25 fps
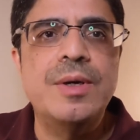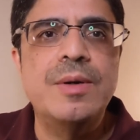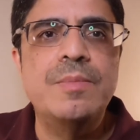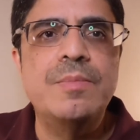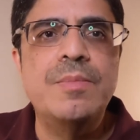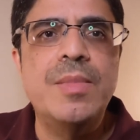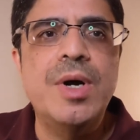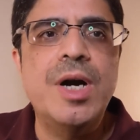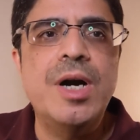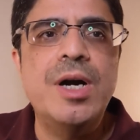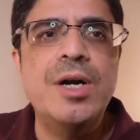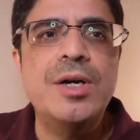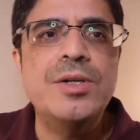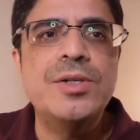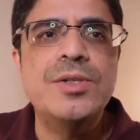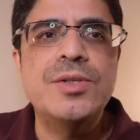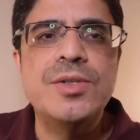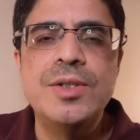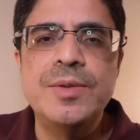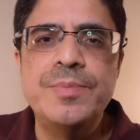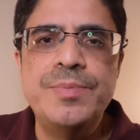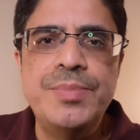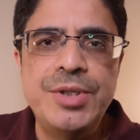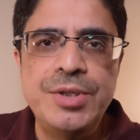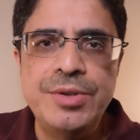mars
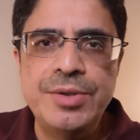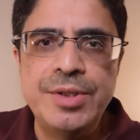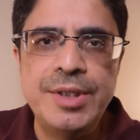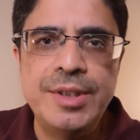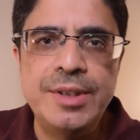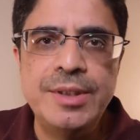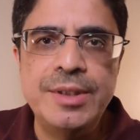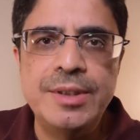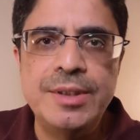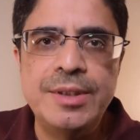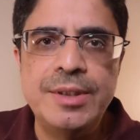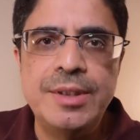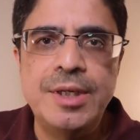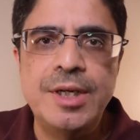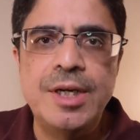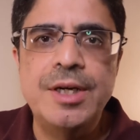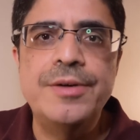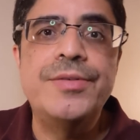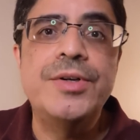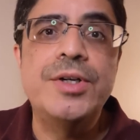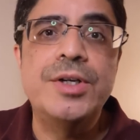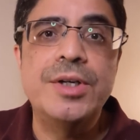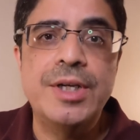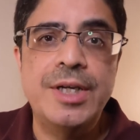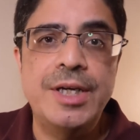the beauty
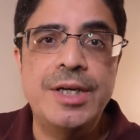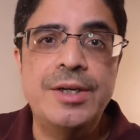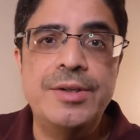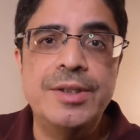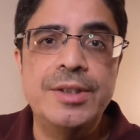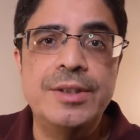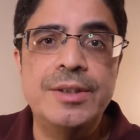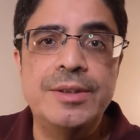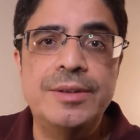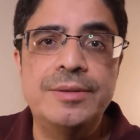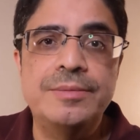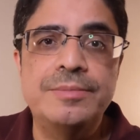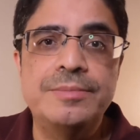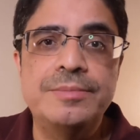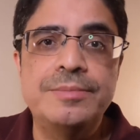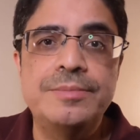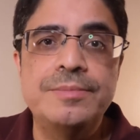of her character.